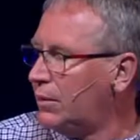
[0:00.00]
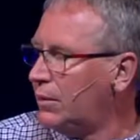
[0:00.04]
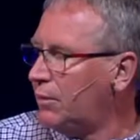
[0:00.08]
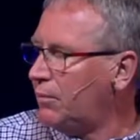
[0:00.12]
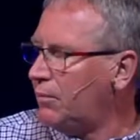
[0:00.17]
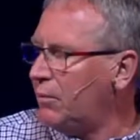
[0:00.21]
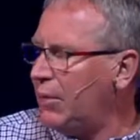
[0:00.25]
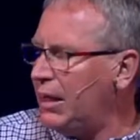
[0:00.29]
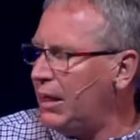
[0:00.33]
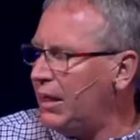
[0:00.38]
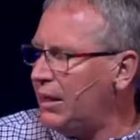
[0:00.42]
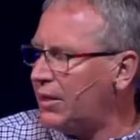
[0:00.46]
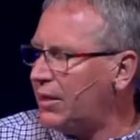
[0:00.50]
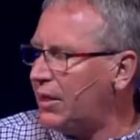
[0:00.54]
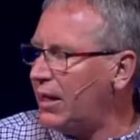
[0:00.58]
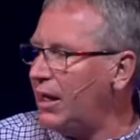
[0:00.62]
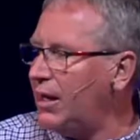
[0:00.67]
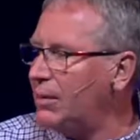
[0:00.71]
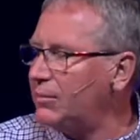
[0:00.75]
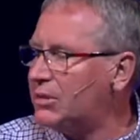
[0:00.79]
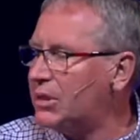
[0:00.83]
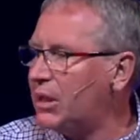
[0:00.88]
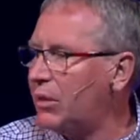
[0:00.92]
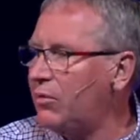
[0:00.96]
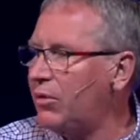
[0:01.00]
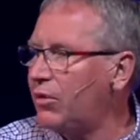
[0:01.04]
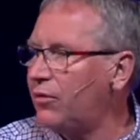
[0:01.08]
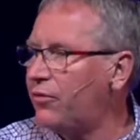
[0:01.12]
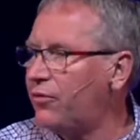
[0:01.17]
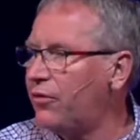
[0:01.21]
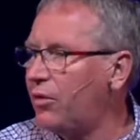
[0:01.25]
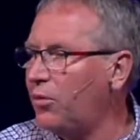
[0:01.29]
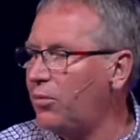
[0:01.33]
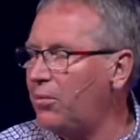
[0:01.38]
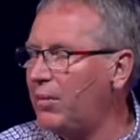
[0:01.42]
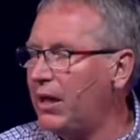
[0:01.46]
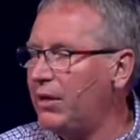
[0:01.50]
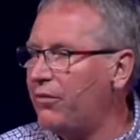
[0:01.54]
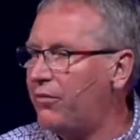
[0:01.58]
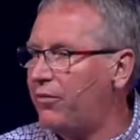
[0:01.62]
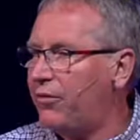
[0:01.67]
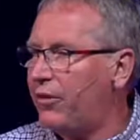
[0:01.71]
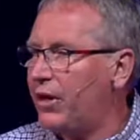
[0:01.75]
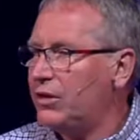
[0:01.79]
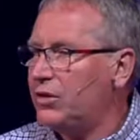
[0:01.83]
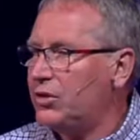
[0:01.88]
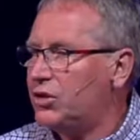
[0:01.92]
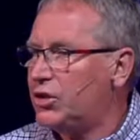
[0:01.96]
Many times I will phone my
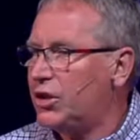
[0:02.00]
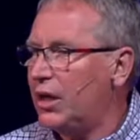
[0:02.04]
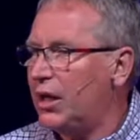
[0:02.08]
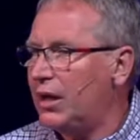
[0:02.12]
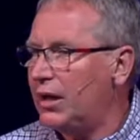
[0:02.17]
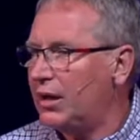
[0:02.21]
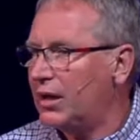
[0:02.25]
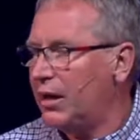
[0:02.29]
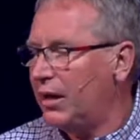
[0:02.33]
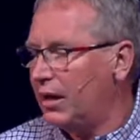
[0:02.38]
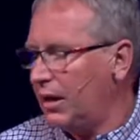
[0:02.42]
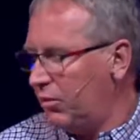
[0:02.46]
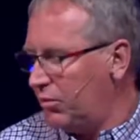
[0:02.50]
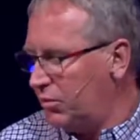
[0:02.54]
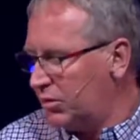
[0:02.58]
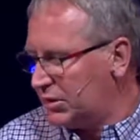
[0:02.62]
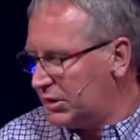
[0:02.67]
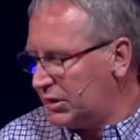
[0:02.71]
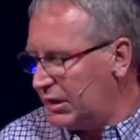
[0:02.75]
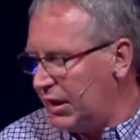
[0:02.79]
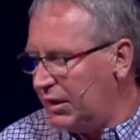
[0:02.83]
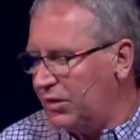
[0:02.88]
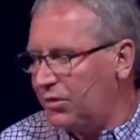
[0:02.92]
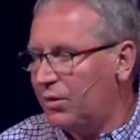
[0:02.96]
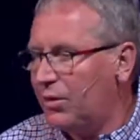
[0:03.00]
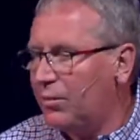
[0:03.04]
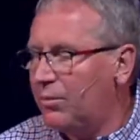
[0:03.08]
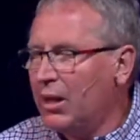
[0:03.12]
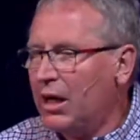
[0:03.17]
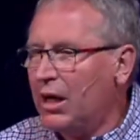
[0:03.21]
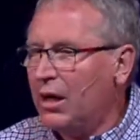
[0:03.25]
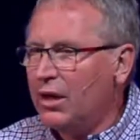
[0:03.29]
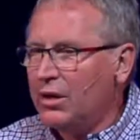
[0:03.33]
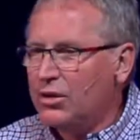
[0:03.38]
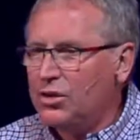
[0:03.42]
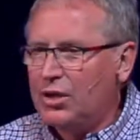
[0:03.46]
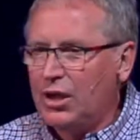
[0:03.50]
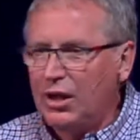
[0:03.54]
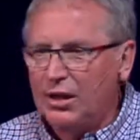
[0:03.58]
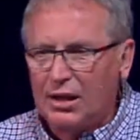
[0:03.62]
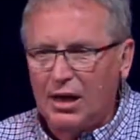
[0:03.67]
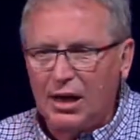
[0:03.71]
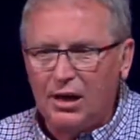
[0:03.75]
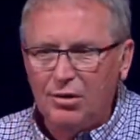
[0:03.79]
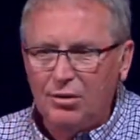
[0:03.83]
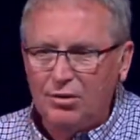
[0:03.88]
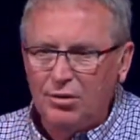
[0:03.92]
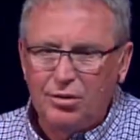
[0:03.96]
friend Chuck and I will say to him, Chuck,
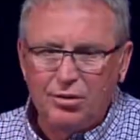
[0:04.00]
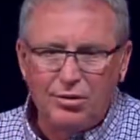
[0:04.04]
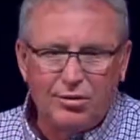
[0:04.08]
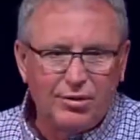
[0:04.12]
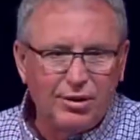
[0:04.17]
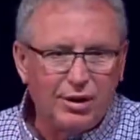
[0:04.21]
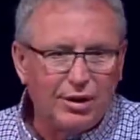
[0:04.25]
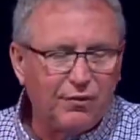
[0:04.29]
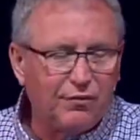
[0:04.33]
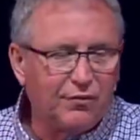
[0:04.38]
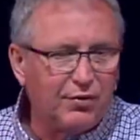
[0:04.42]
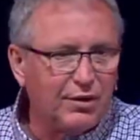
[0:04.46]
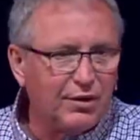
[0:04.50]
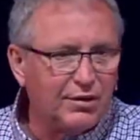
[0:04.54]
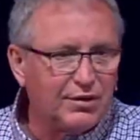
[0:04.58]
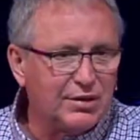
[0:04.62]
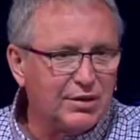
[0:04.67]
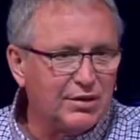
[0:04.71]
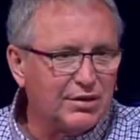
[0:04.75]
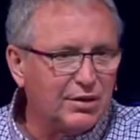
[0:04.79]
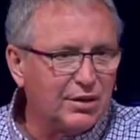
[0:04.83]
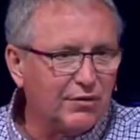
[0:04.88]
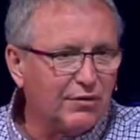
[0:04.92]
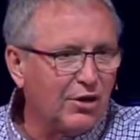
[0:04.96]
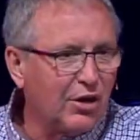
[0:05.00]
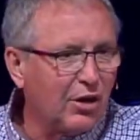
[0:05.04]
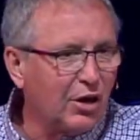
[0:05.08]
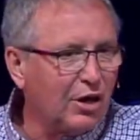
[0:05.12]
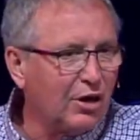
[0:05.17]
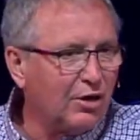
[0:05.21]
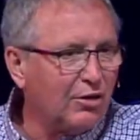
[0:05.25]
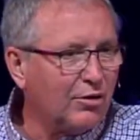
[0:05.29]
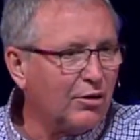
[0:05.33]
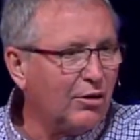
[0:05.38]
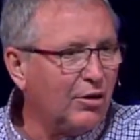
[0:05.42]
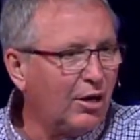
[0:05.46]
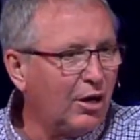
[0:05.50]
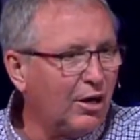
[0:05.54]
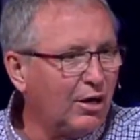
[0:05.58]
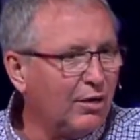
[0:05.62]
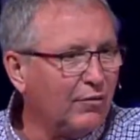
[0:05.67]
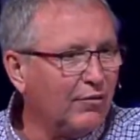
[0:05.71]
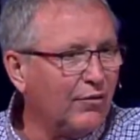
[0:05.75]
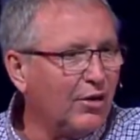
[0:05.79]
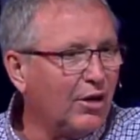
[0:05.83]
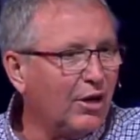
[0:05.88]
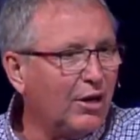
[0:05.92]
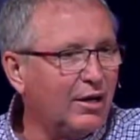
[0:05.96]
I don't know if this is of God or not
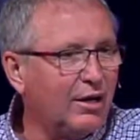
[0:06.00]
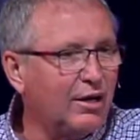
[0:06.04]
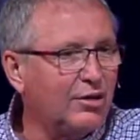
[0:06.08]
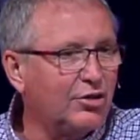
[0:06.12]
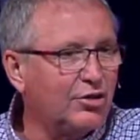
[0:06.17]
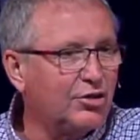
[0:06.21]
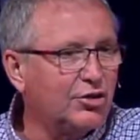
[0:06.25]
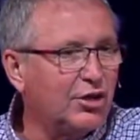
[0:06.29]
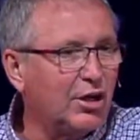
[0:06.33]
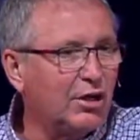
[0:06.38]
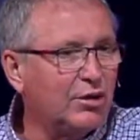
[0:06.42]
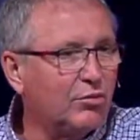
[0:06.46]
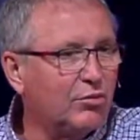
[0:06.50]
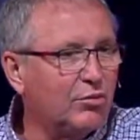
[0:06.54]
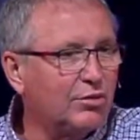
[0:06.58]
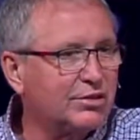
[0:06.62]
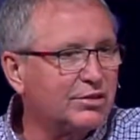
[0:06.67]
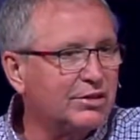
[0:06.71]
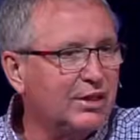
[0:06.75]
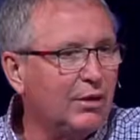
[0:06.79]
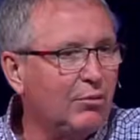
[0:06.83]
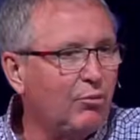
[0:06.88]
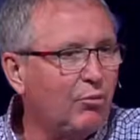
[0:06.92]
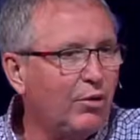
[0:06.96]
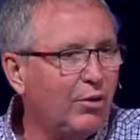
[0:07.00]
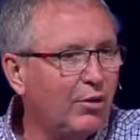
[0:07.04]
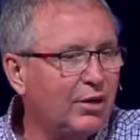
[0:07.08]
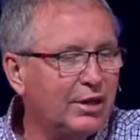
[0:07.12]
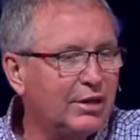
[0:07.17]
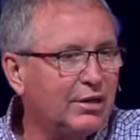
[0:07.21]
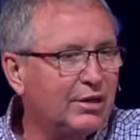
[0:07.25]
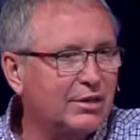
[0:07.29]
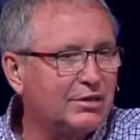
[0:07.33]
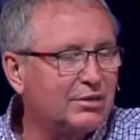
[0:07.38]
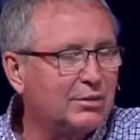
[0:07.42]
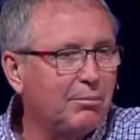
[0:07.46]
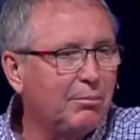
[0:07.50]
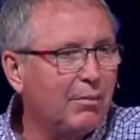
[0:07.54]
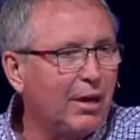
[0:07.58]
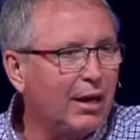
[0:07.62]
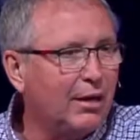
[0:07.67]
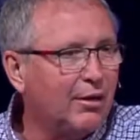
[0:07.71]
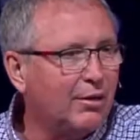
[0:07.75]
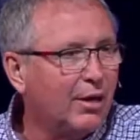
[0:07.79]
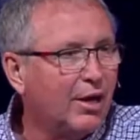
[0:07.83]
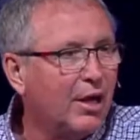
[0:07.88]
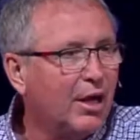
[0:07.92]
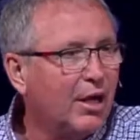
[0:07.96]
of God. And Chuck will say, well, it doesn't
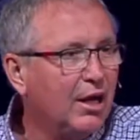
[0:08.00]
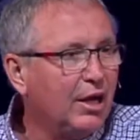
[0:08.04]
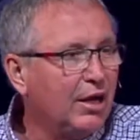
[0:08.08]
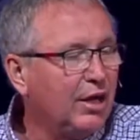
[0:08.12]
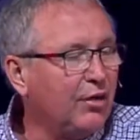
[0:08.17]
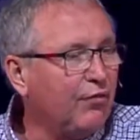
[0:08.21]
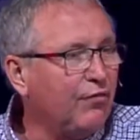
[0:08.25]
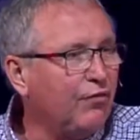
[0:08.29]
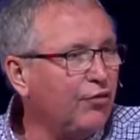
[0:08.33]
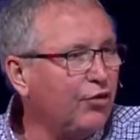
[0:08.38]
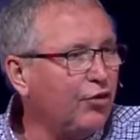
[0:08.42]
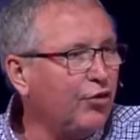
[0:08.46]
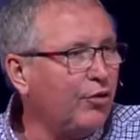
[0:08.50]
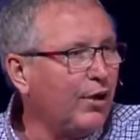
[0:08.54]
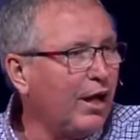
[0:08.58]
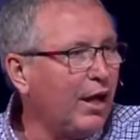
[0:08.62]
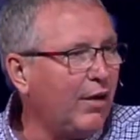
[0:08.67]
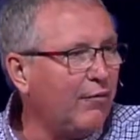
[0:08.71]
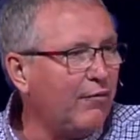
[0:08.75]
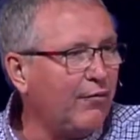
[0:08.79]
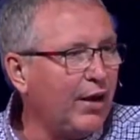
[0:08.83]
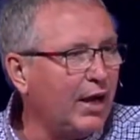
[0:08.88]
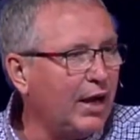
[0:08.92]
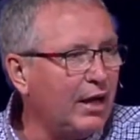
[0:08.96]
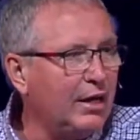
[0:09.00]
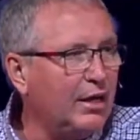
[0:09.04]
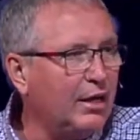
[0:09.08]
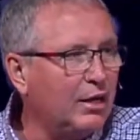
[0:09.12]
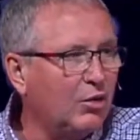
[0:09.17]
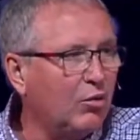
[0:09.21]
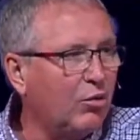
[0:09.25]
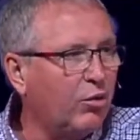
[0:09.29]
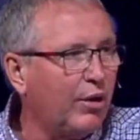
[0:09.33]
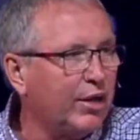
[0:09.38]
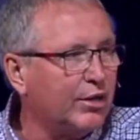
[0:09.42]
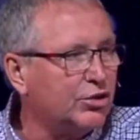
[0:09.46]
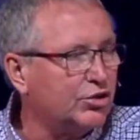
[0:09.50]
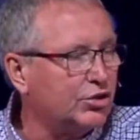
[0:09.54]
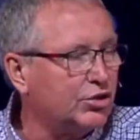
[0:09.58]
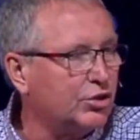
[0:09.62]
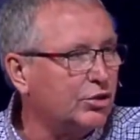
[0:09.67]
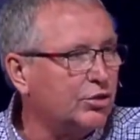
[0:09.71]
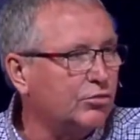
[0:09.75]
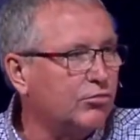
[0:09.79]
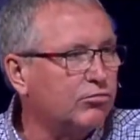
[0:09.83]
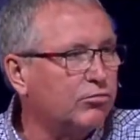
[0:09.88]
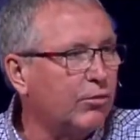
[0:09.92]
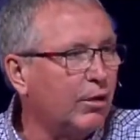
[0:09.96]
matter. If you have any
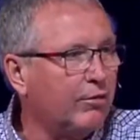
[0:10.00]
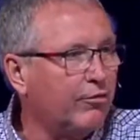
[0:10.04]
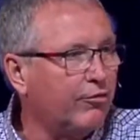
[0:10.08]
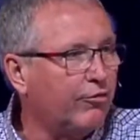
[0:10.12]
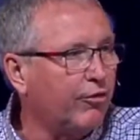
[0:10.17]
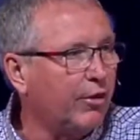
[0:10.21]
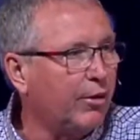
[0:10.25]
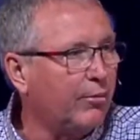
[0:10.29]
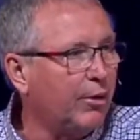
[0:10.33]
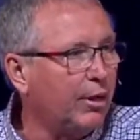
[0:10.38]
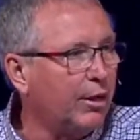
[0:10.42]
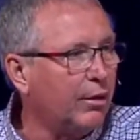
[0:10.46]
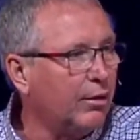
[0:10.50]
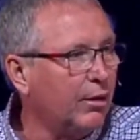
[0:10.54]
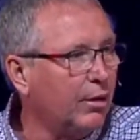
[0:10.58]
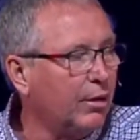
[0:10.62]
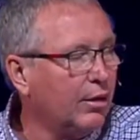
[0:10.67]
questions, run from it.